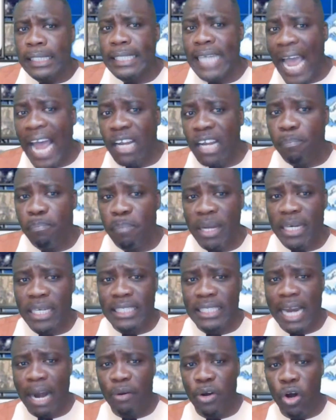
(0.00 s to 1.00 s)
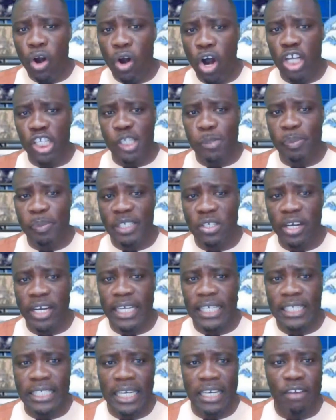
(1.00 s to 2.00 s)
That military hospital
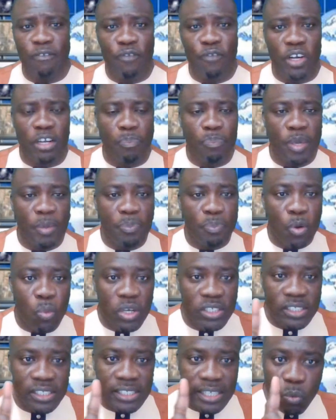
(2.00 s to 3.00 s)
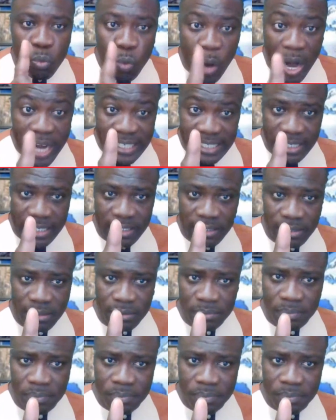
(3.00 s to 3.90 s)
intended for the people was still waiting.